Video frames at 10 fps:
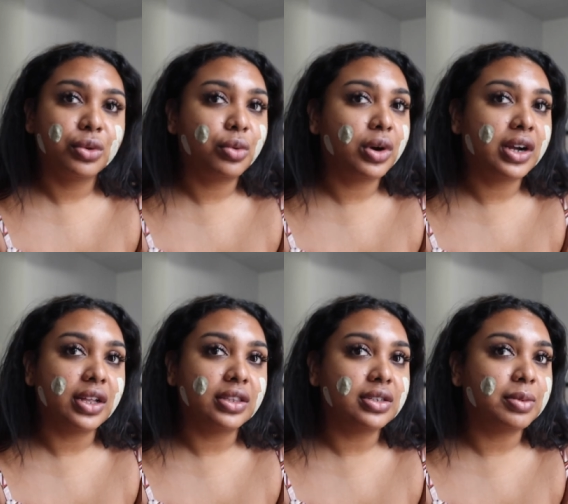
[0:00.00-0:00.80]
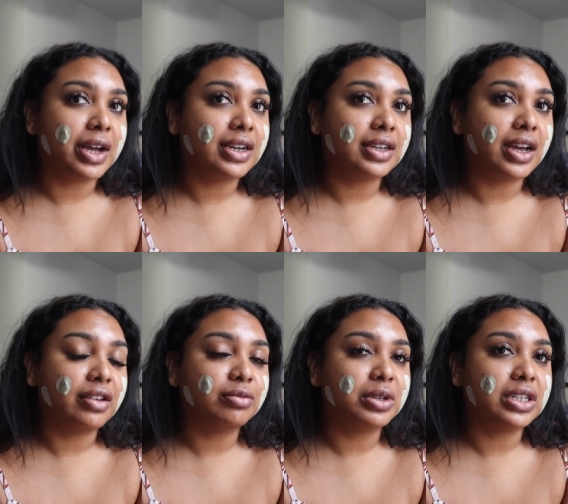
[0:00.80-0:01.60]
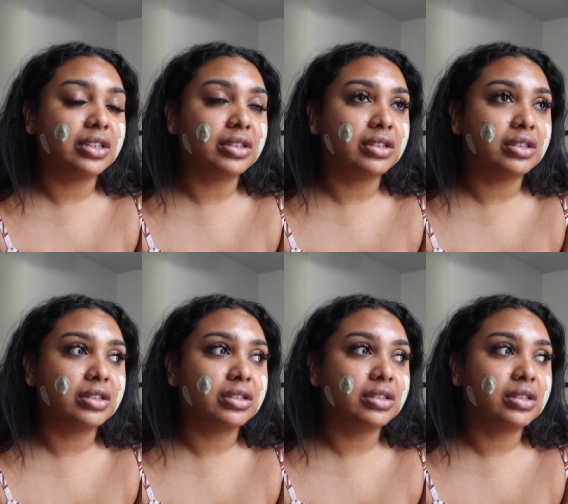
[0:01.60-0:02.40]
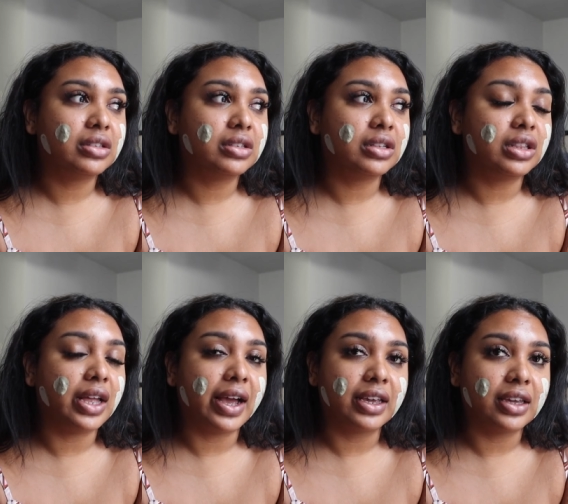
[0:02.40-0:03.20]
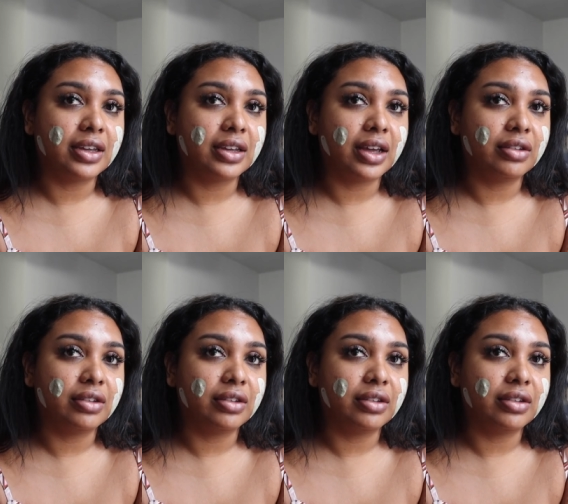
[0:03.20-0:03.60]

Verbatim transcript: work on this body. I've been lacking.